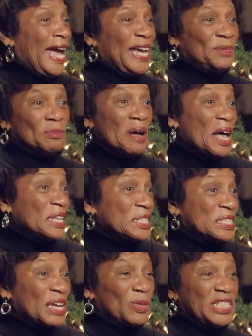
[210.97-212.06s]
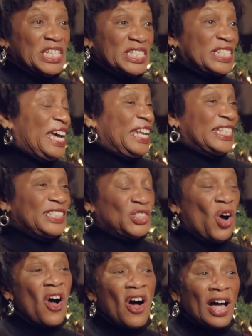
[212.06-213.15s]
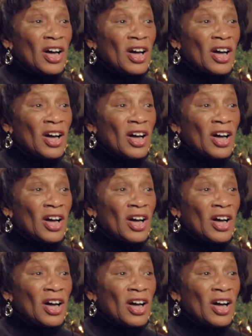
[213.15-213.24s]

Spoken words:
and months, and we just let it gnaw